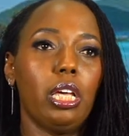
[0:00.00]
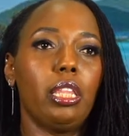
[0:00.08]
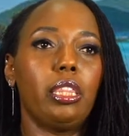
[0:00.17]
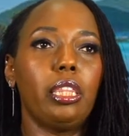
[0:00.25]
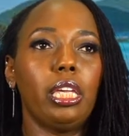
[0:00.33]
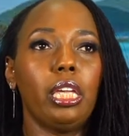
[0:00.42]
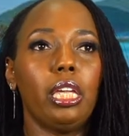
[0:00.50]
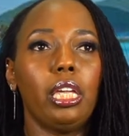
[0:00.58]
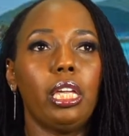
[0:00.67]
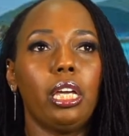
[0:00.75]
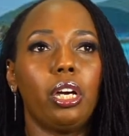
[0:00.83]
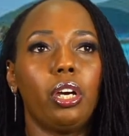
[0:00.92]

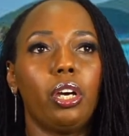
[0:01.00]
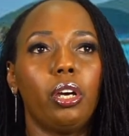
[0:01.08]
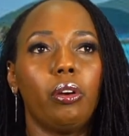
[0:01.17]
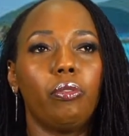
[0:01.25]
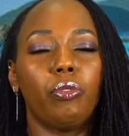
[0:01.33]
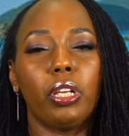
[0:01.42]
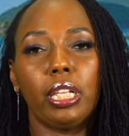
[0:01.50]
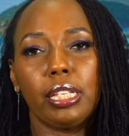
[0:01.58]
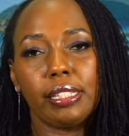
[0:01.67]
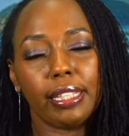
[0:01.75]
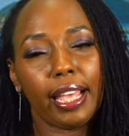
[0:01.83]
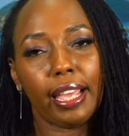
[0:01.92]
They are
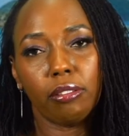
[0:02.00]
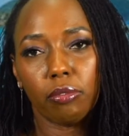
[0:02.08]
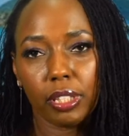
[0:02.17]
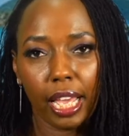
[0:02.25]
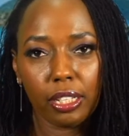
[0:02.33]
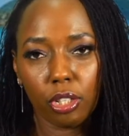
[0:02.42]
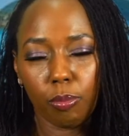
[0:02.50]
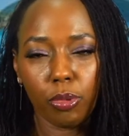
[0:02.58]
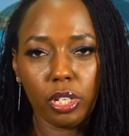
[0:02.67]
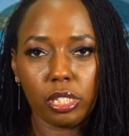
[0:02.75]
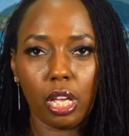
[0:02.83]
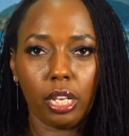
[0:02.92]
realizing that that
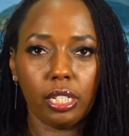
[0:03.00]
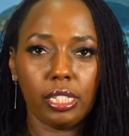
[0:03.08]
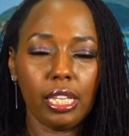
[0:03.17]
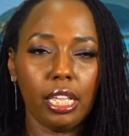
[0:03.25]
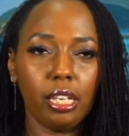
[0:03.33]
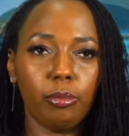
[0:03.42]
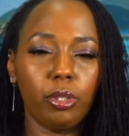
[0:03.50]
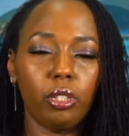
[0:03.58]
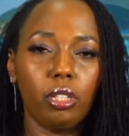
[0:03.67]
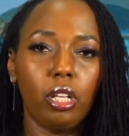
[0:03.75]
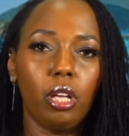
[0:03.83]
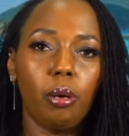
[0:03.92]
number is unattainable,